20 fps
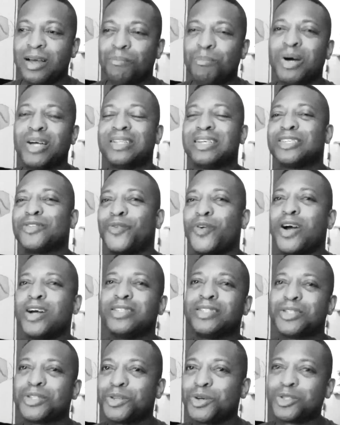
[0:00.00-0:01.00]
But as far
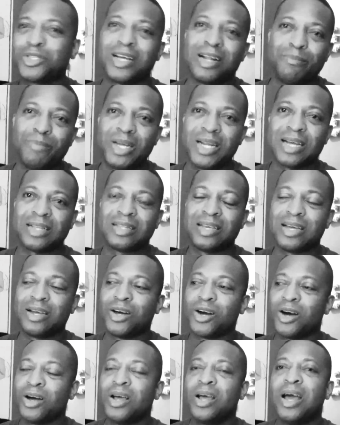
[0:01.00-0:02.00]
as the social media thing
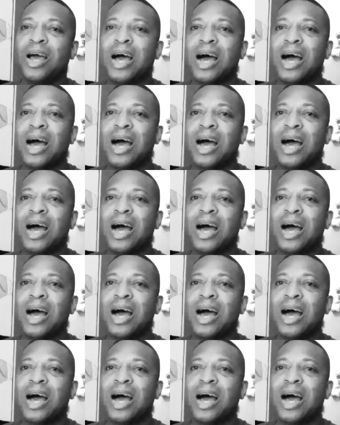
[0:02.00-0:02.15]
go,